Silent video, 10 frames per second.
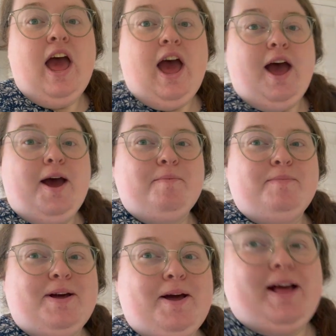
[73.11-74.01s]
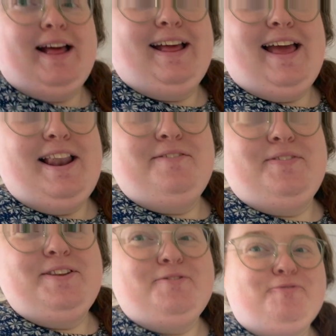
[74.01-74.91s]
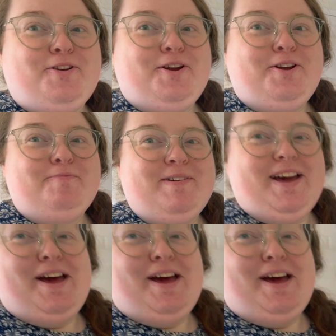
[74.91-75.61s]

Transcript: Elephant in the room is